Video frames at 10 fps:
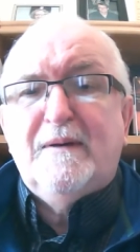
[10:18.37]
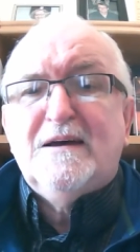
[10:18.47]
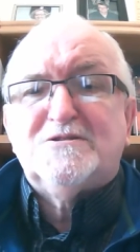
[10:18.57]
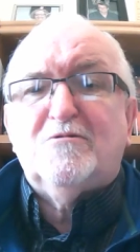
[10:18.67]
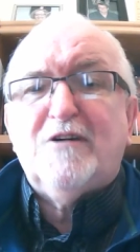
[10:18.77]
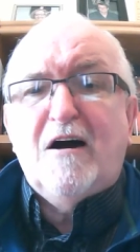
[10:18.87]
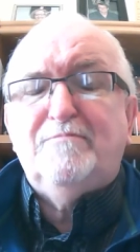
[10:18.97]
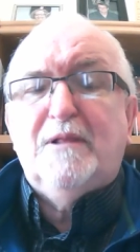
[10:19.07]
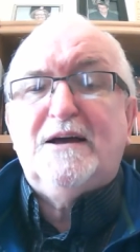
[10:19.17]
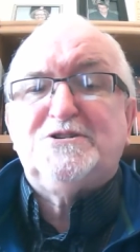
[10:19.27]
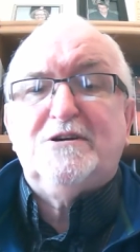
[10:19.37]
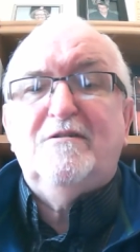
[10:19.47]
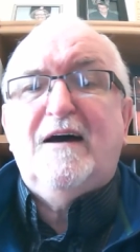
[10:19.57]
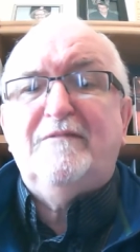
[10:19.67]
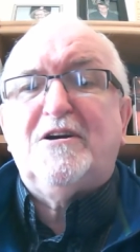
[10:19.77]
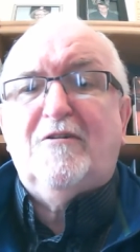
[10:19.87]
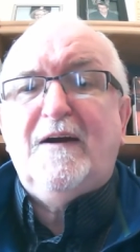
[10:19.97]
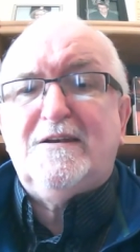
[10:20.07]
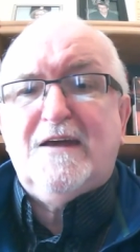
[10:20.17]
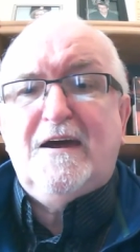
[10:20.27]
So God bless you. Have a
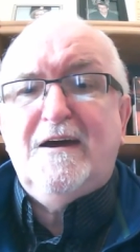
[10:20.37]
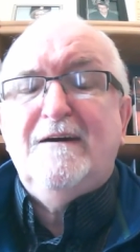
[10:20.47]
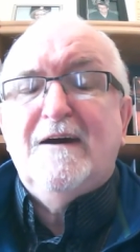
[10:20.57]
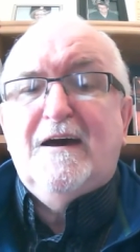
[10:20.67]
great day